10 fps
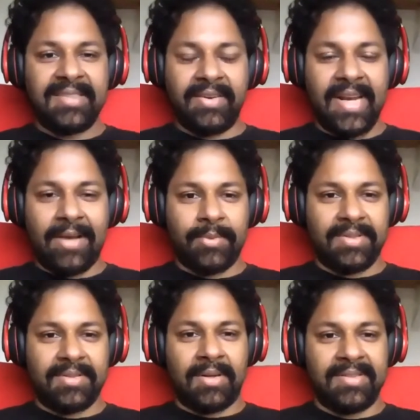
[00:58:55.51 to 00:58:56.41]
I see right now is
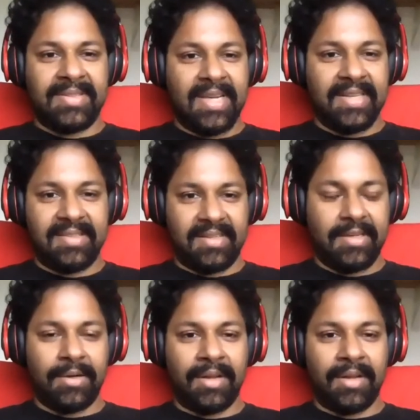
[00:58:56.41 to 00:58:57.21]
what's called CI/CD,